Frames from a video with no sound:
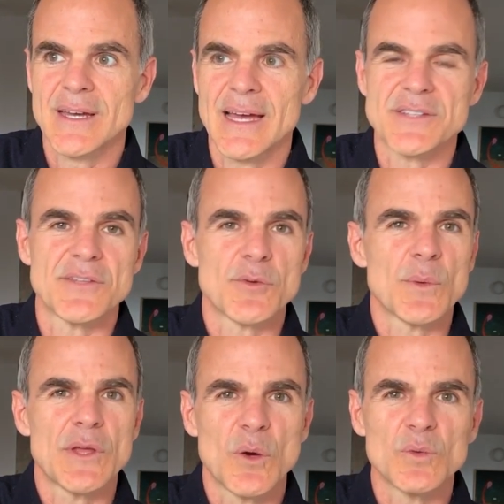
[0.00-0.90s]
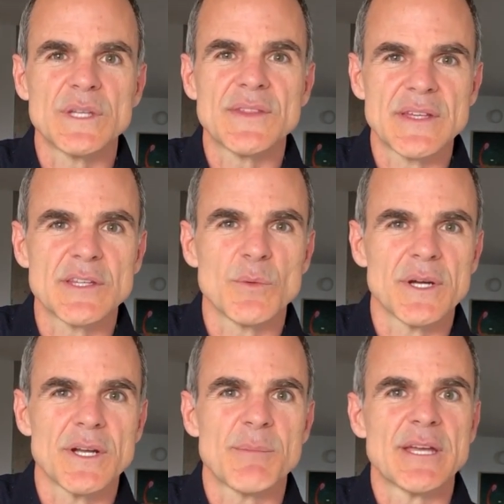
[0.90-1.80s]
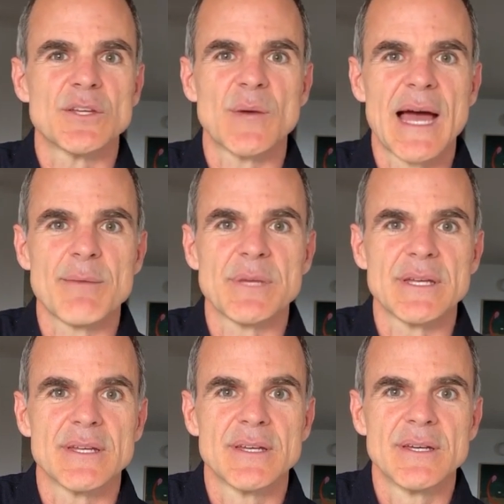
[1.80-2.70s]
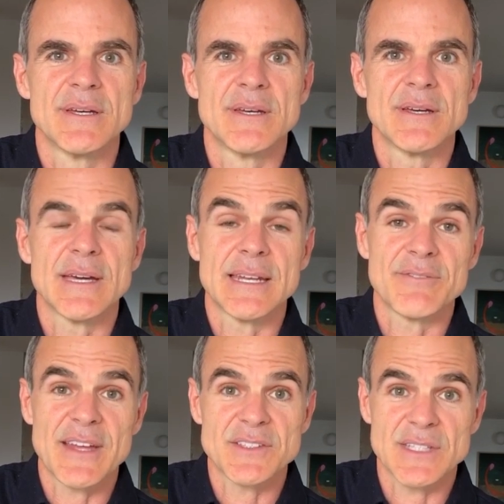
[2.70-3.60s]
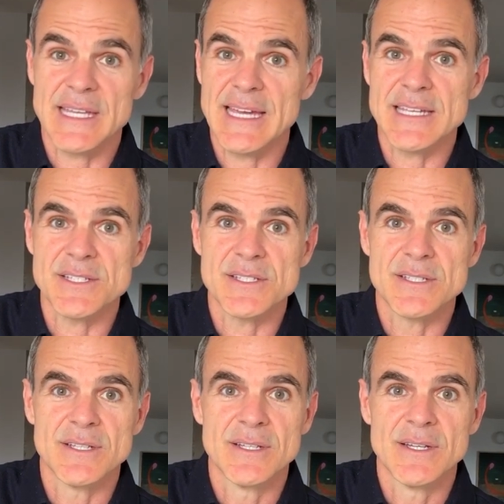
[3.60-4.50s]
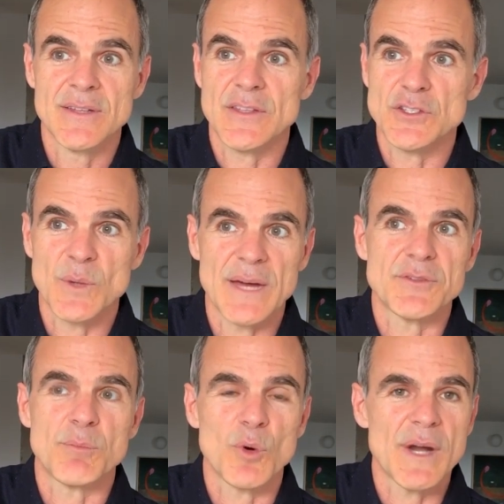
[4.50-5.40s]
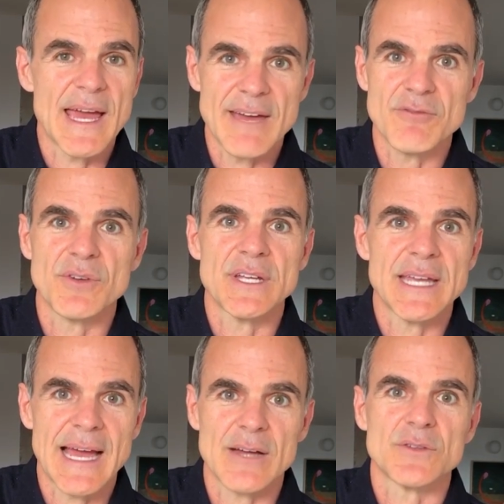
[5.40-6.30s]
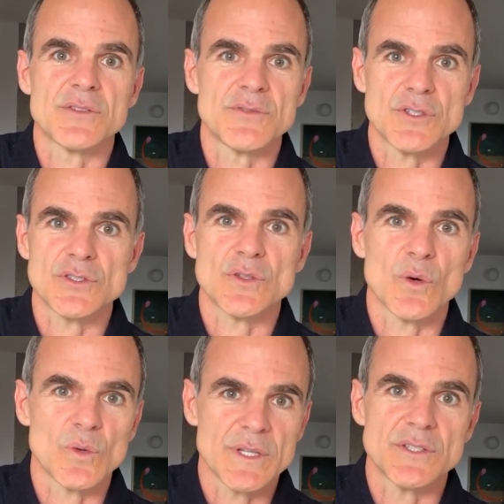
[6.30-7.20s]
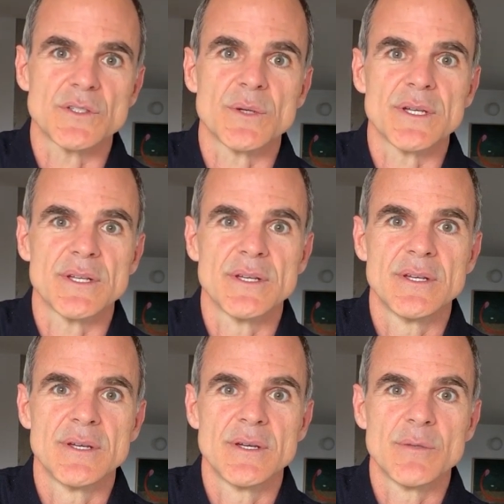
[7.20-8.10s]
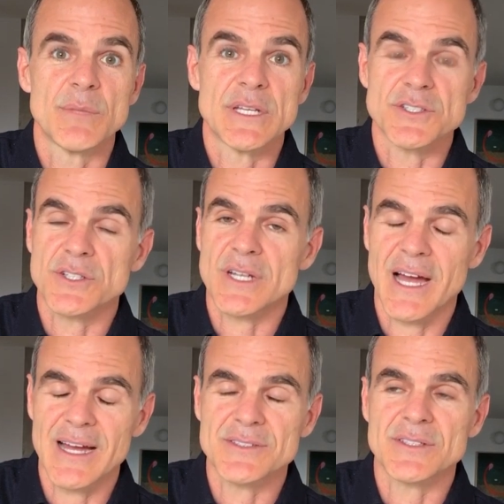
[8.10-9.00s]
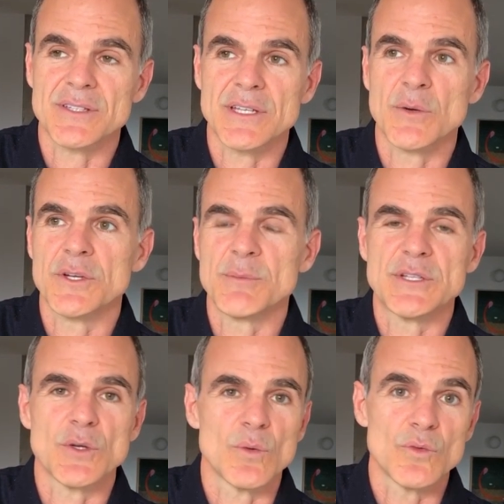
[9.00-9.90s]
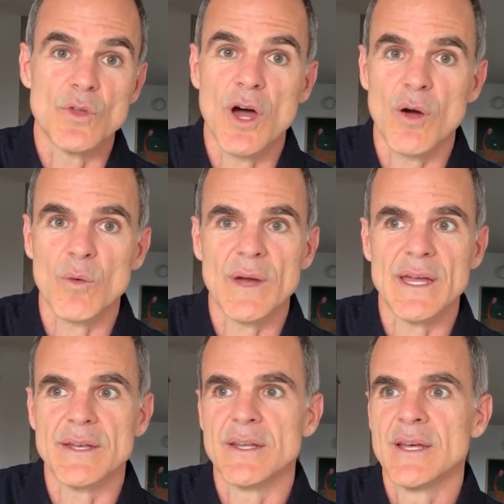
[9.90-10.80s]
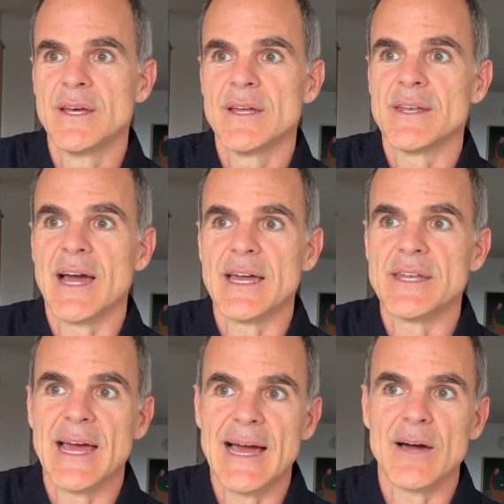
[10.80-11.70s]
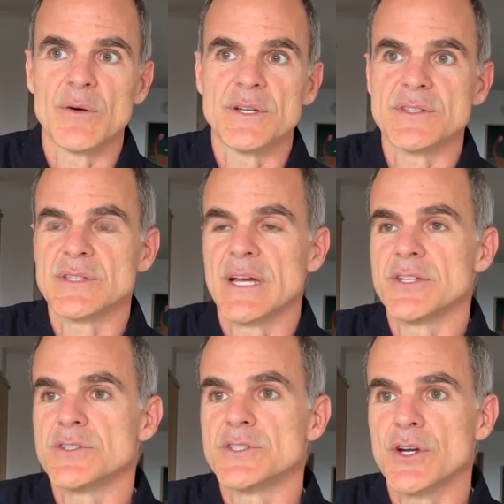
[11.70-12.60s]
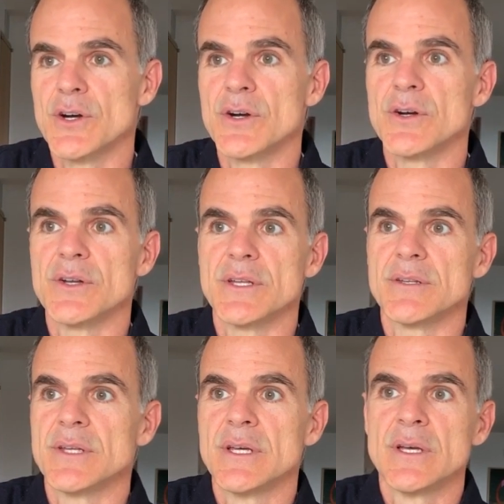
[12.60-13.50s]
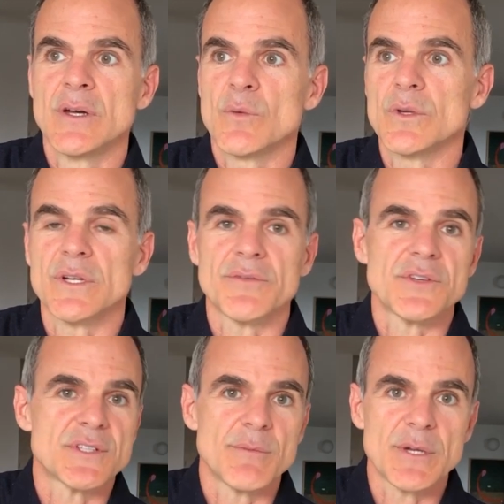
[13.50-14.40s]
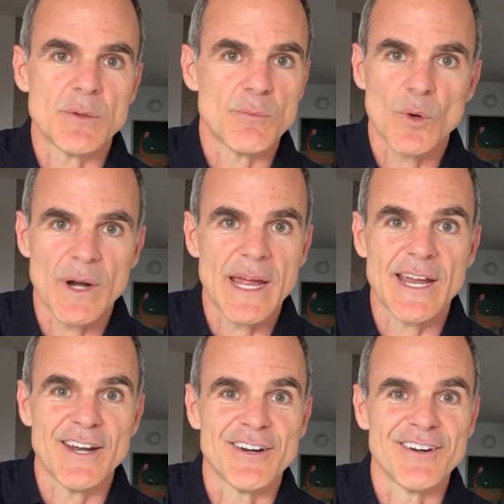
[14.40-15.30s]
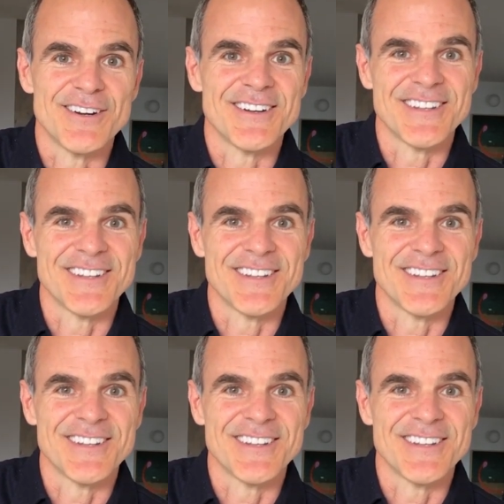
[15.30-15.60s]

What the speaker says: as if it were the only thing that were going to make you happy. And if that's the case, then you have to pour every ounce of your soul into it, because you're constantly going to be told no and not now, and it's not your turn, and we're looking for somebody with more hair.